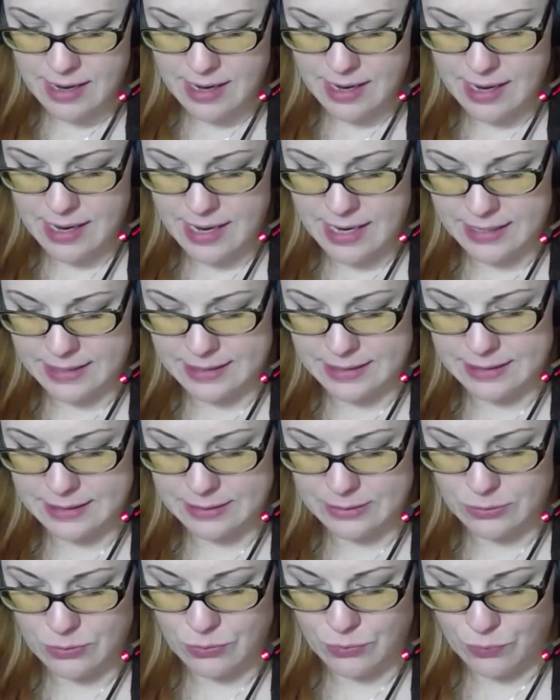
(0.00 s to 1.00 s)

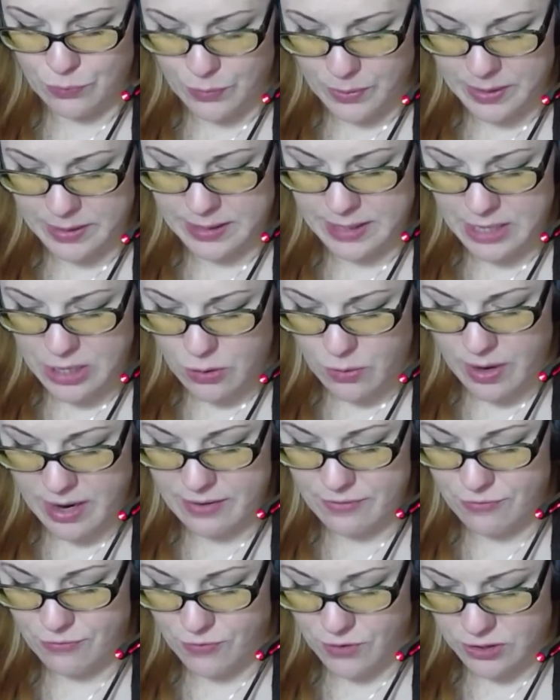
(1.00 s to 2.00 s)
it's really
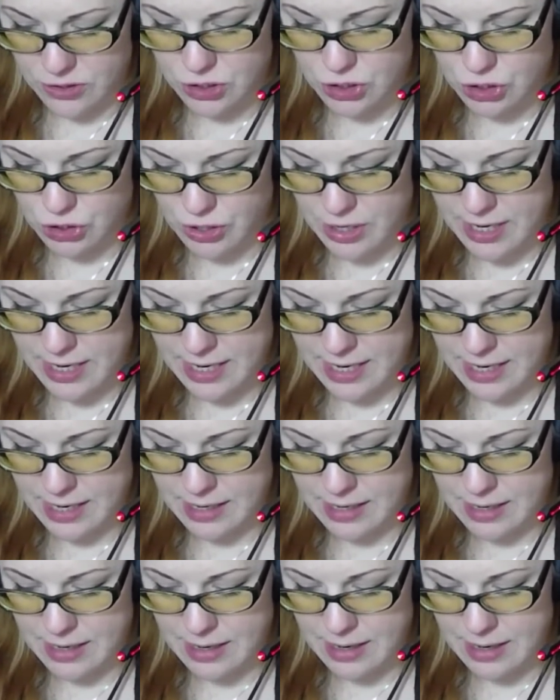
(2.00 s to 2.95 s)
quite frustrating.